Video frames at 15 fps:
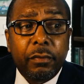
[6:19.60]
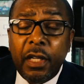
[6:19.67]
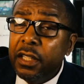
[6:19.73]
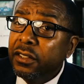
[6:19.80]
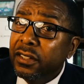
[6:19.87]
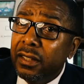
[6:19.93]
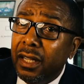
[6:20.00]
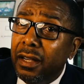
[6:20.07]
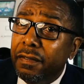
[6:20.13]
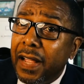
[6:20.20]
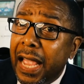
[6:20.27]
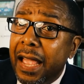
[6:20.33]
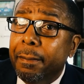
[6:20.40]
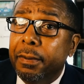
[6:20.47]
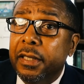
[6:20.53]
stuff
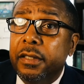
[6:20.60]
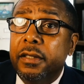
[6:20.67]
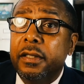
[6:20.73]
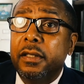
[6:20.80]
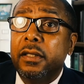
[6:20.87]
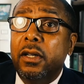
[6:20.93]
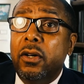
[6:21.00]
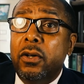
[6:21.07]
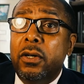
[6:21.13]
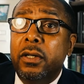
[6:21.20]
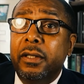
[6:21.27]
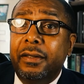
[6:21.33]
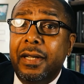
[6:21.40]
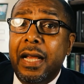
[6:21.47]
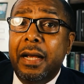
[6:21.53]
happens all
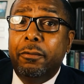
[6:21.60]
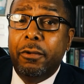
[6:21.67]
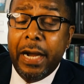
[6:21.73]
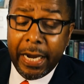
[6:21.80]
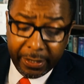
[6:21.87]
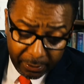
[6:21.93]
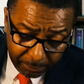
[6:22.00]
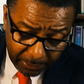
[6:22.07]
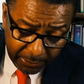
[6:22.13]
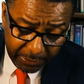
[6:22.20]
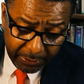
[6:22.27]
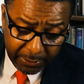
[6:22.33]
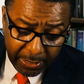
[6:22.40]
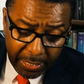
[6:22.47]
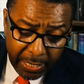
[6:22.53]
the time randomly,
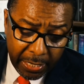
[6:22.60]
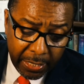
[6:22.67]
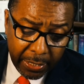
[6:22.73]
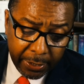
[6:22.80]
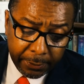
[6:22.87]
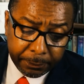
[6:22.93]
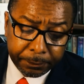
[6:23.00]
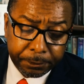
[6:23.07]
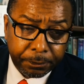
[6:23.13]
and